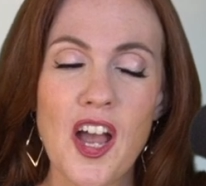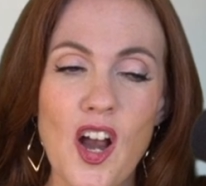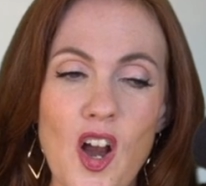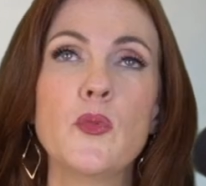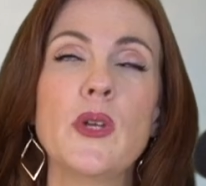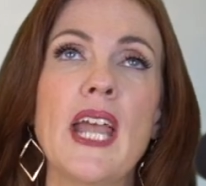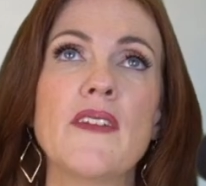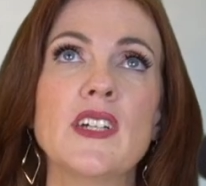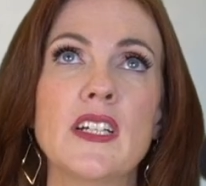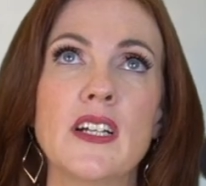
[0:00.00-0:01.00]
We
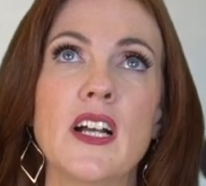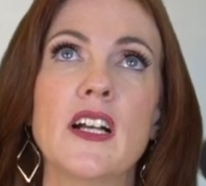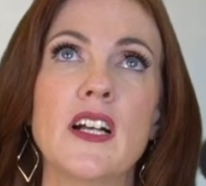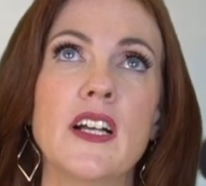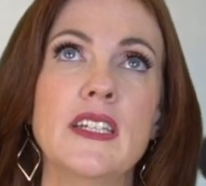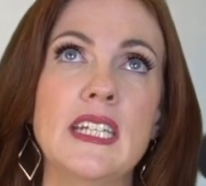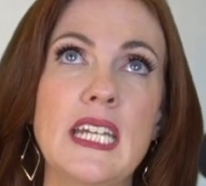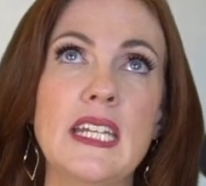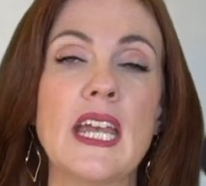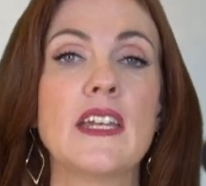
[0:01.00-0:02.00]
have a
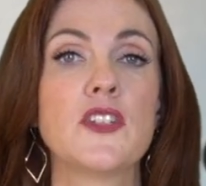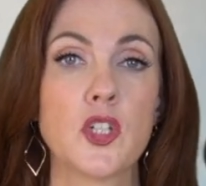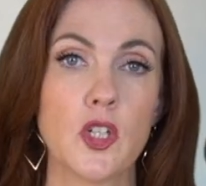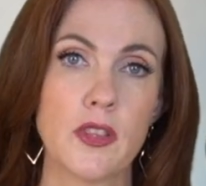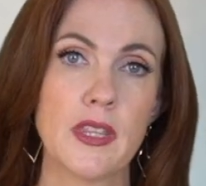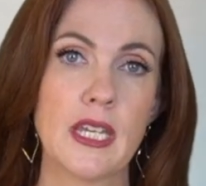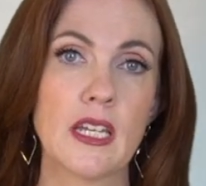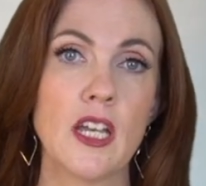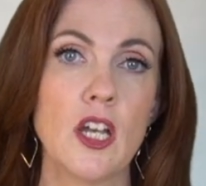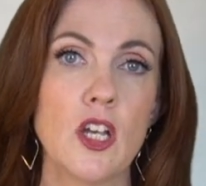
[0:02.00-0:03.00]
need, and it's a good thing,
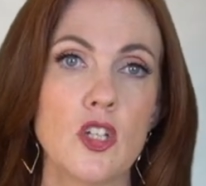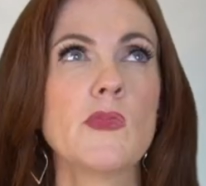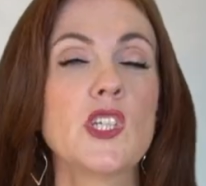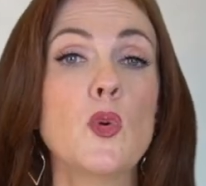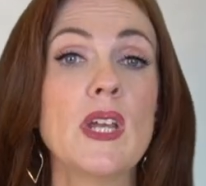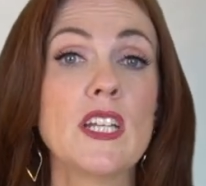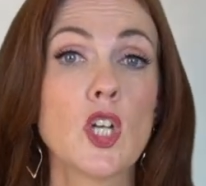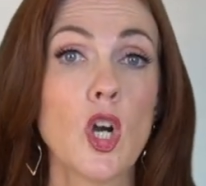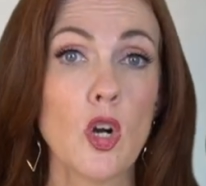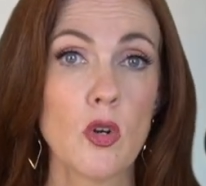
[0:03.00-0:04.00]
to
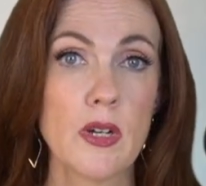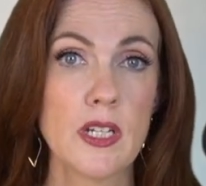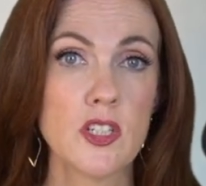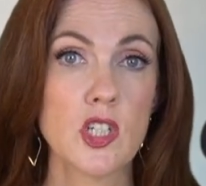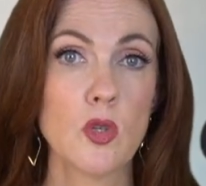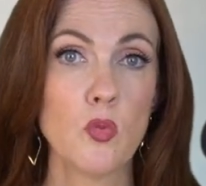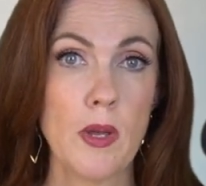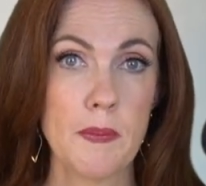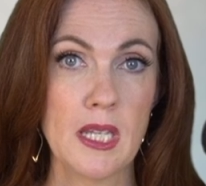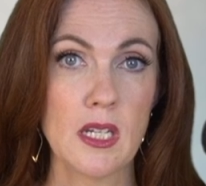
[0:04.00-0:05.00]
encourage
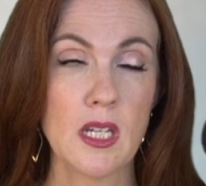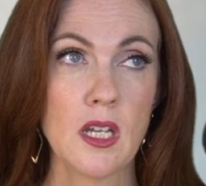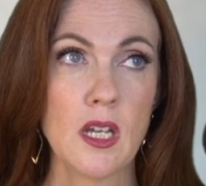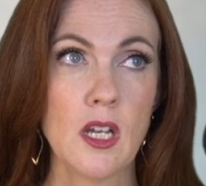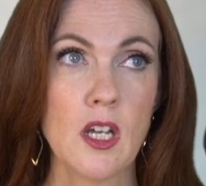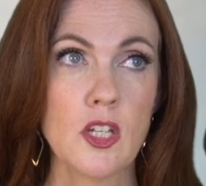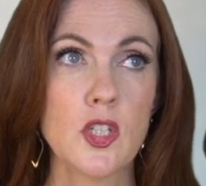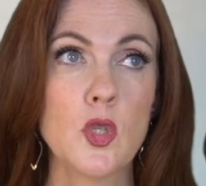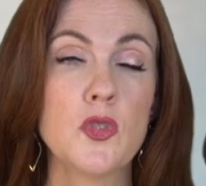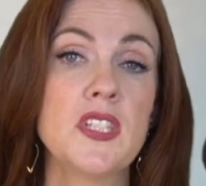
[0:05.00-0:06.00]
women
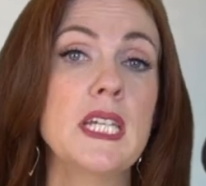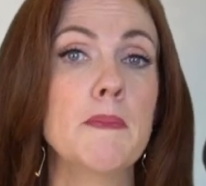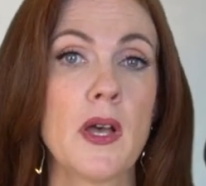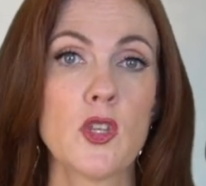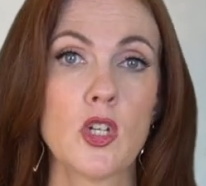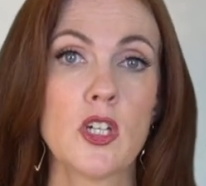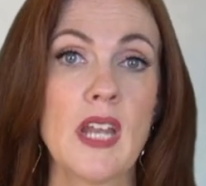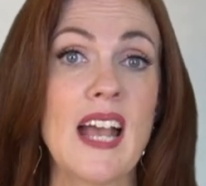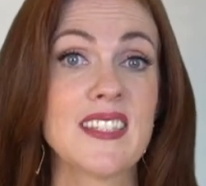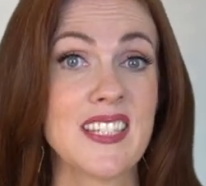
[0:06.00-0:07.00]
to see motherhood
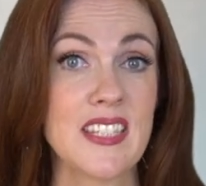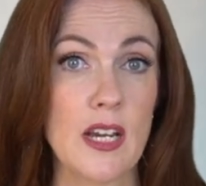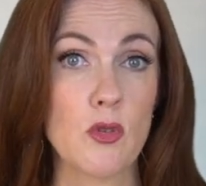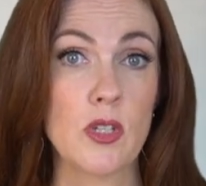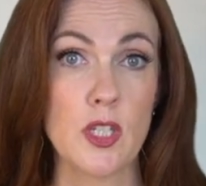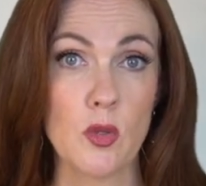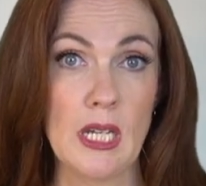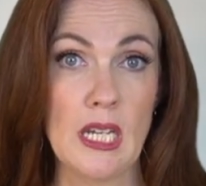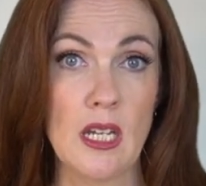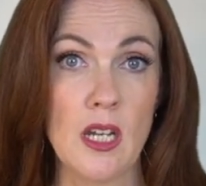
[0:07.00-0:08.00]
as a sacred
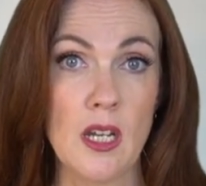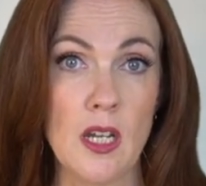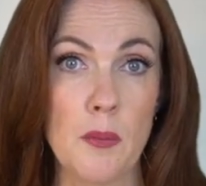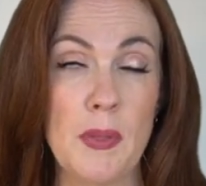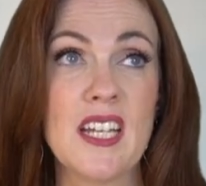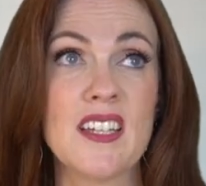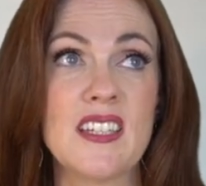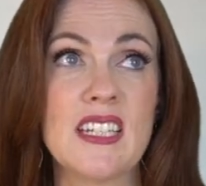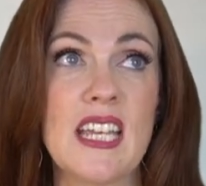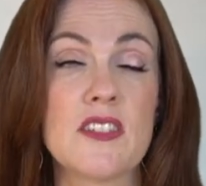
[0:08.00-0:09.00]
duty, because
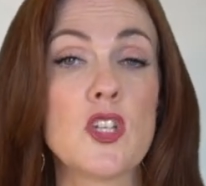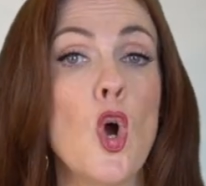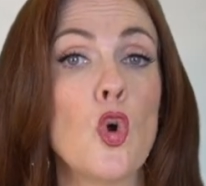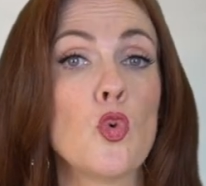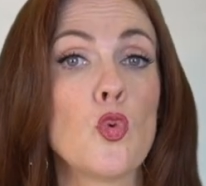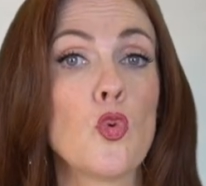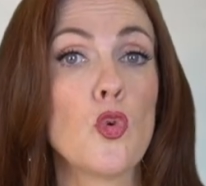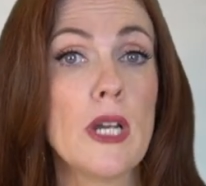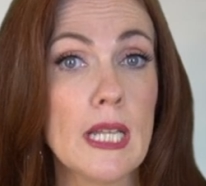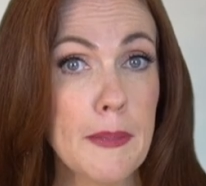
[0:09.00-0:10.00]
it gets
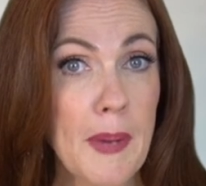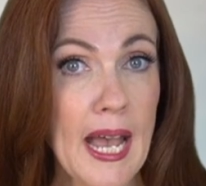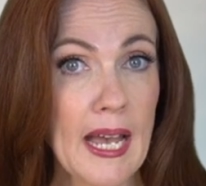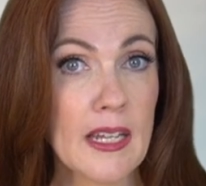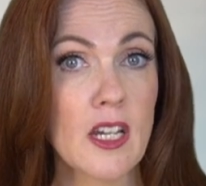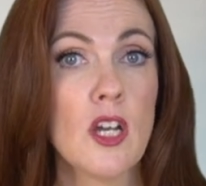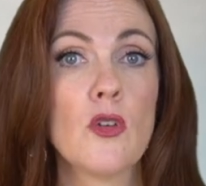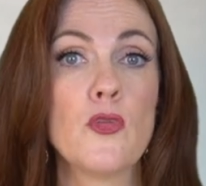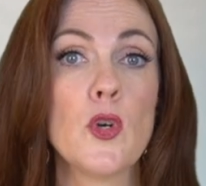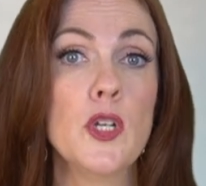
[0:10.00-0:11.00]
really bad
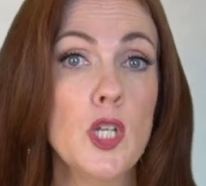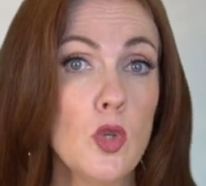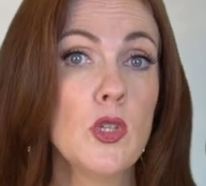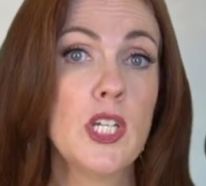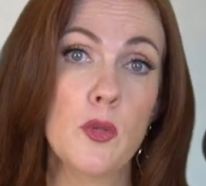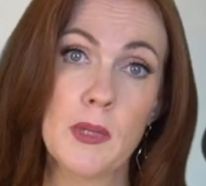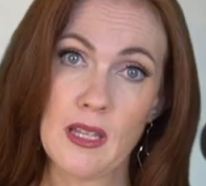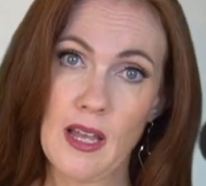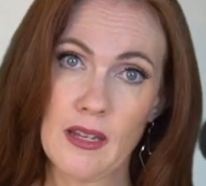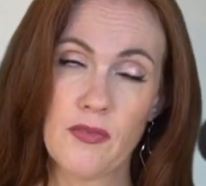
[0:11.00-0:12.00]
for new human
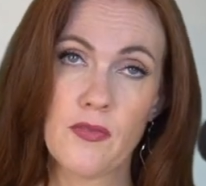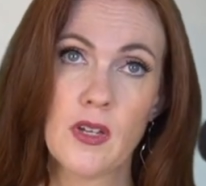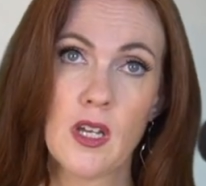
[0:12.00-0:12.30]
life